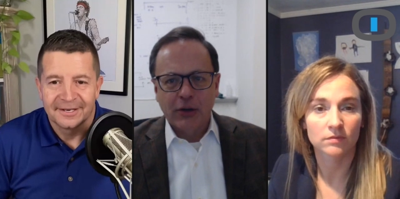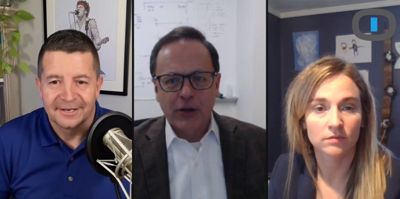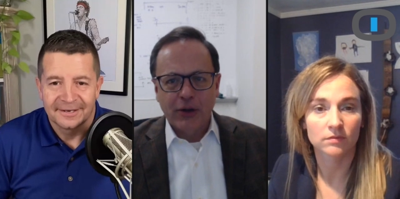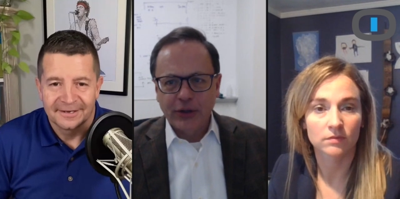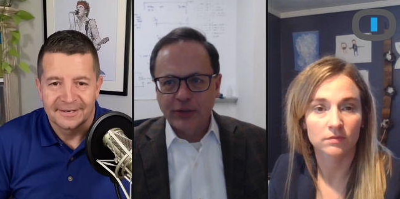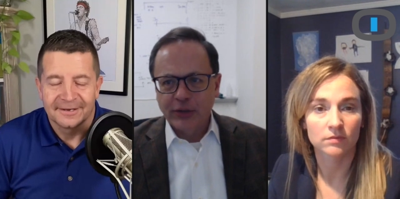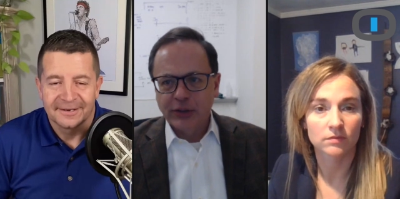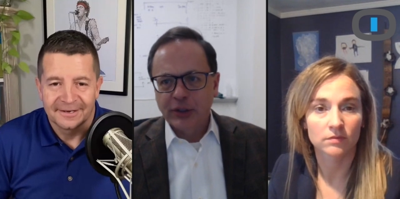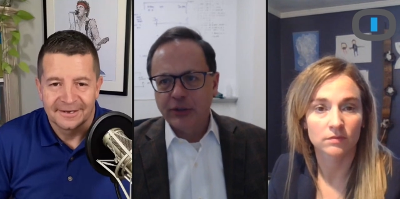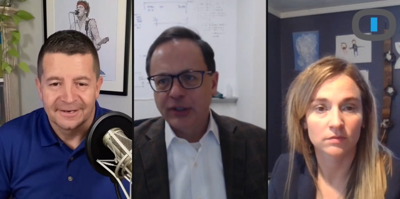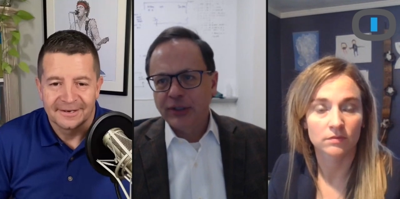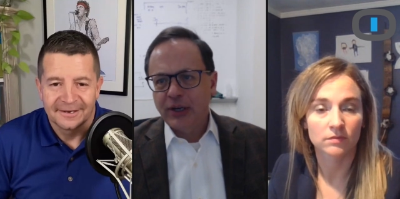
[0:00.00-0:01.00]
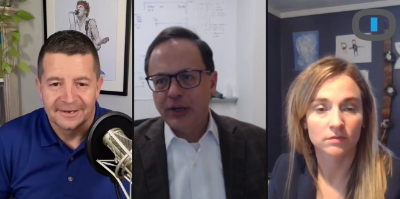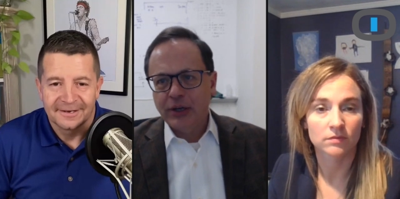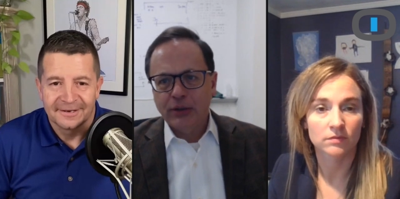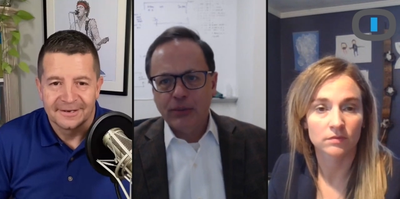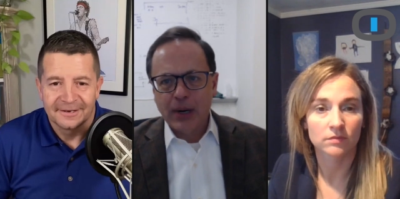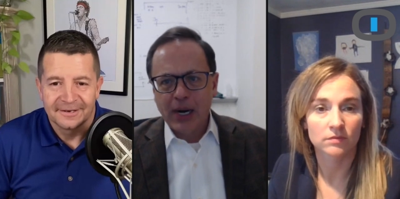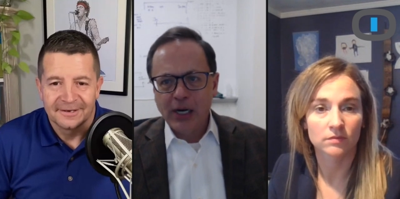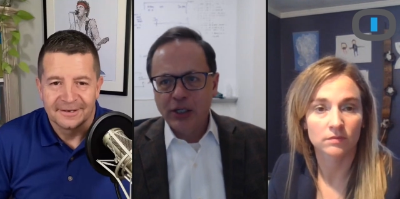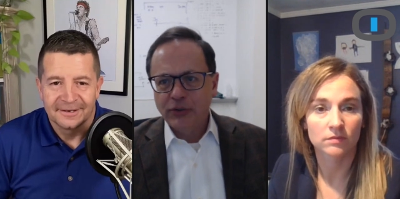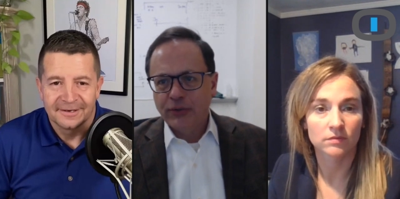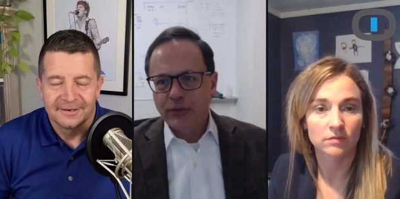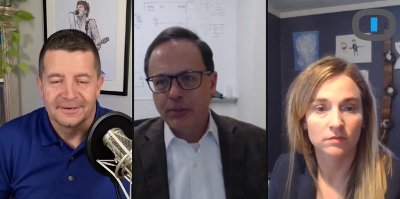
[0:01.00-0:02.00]
Speaker 1: all those facilities. They can
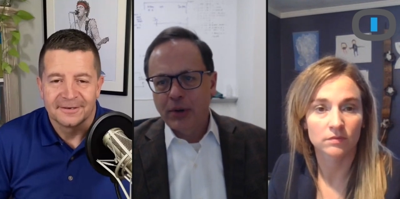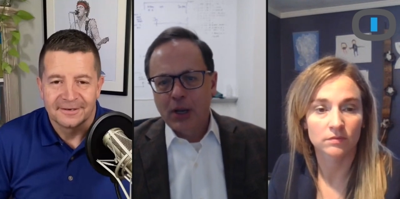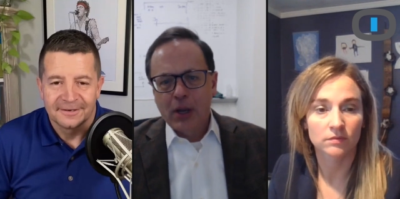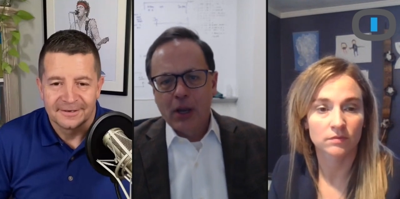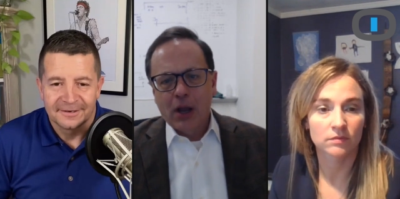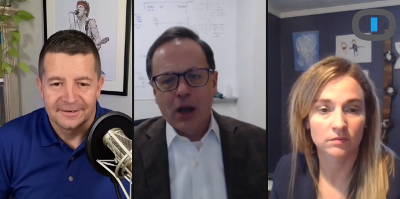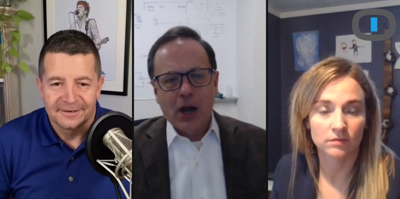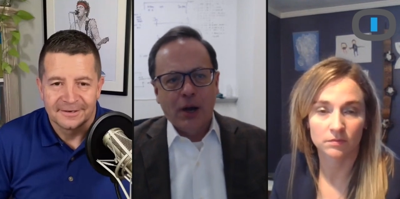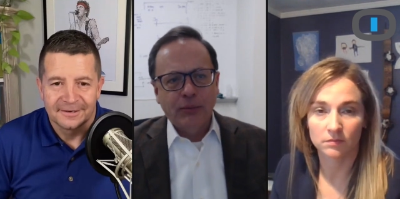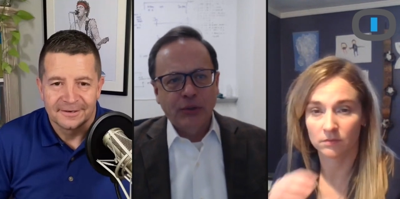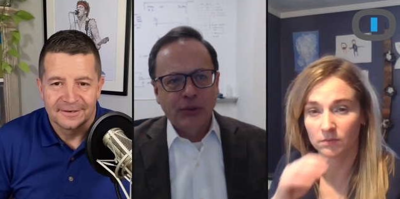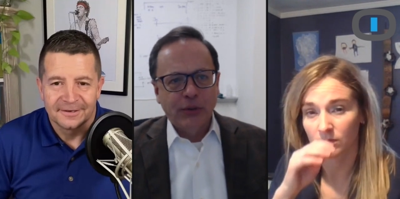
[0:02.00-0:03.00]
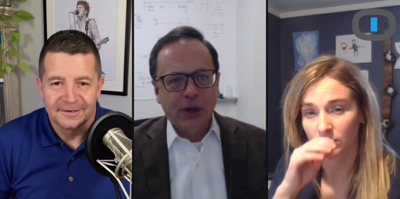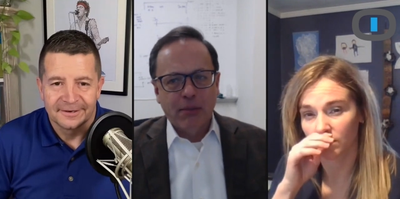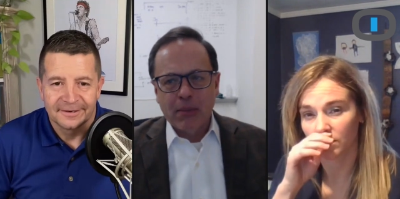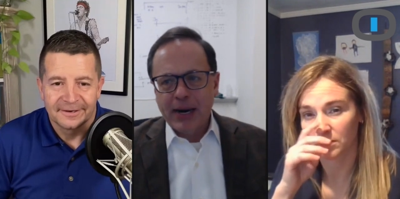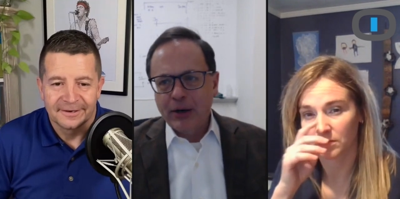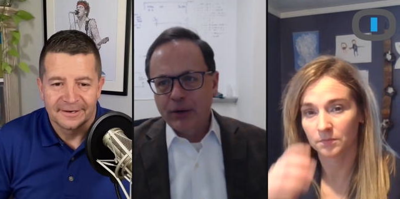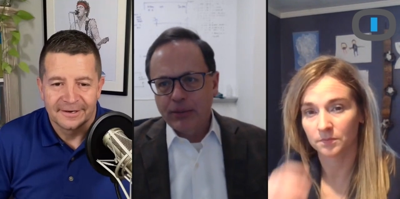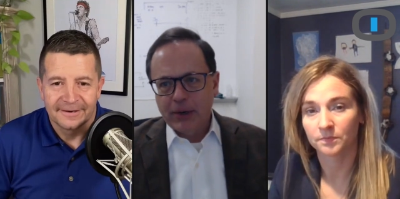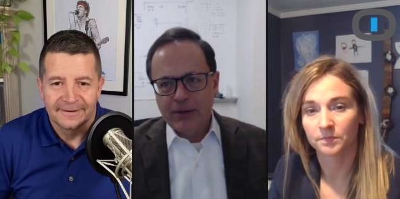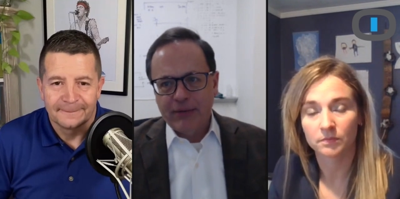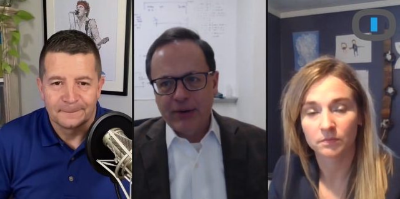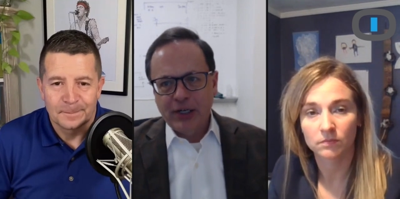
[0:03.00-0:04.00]
range from Um, doing a minor
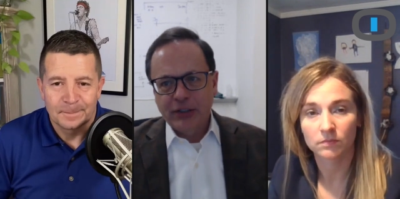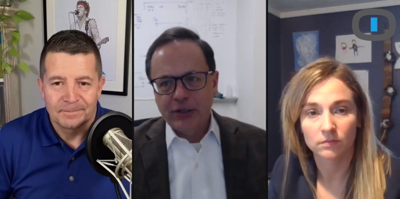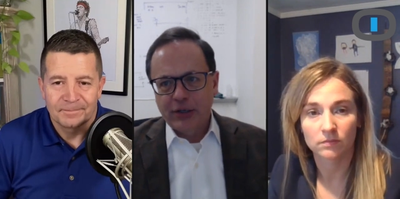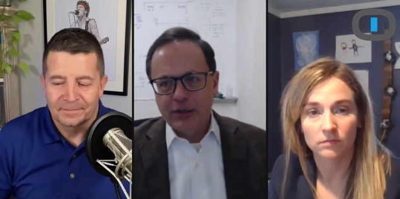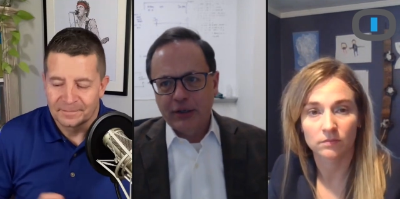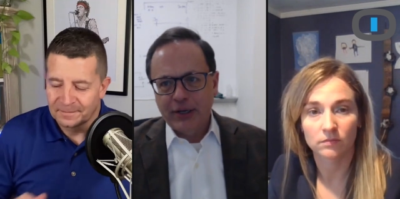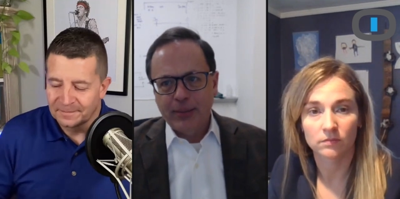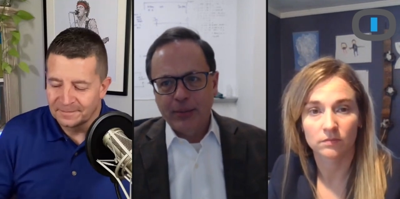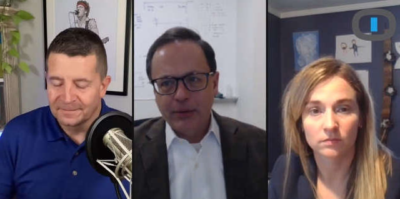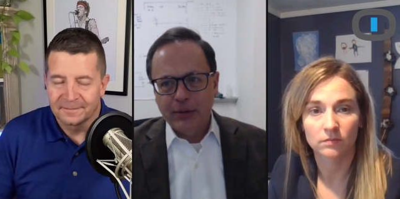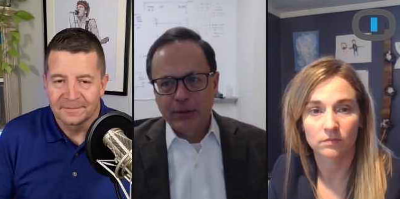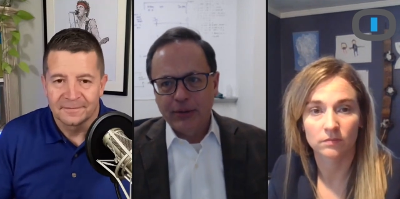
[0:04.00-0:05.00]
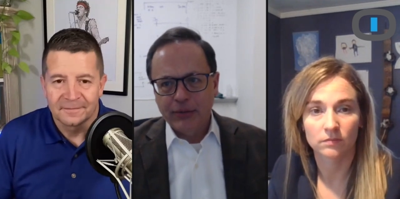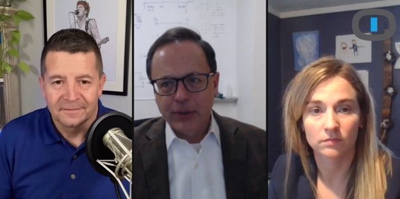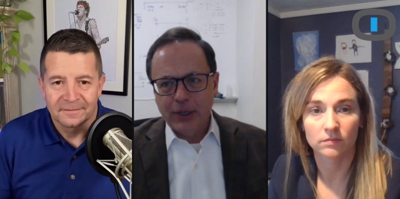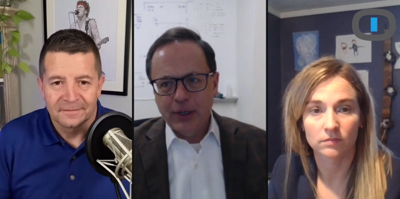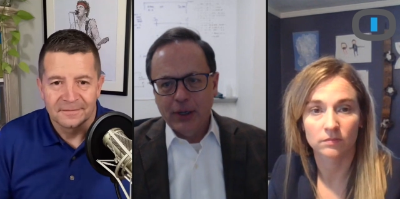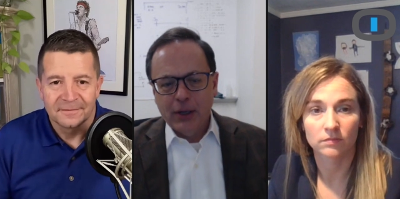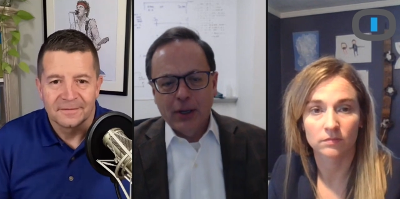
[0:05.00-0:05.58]
renovation in a labor and delivery